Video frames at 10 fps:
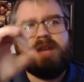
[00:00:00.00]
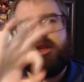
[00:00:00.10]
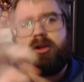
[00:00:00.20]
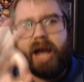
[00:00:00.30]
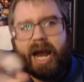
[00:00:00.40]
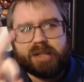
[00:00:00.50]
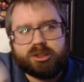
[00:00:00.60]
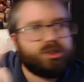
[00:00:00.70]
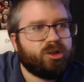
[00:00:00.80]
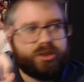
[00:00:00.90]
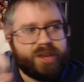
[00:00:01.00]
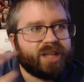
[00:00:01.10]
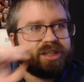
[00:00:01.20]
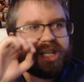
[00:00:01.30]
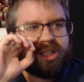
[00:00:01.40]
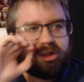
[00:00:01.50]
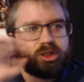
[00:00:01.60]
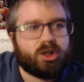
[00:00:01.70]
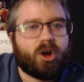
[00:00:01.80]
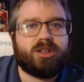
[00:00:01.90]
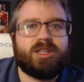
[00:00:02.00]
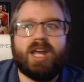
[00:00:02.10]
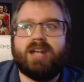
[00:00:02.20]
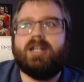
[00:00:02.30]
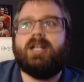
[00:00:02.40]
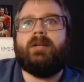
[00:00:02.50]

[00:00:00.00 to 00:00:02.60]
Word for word: the little asterisk, little thing at the end, the little star at the end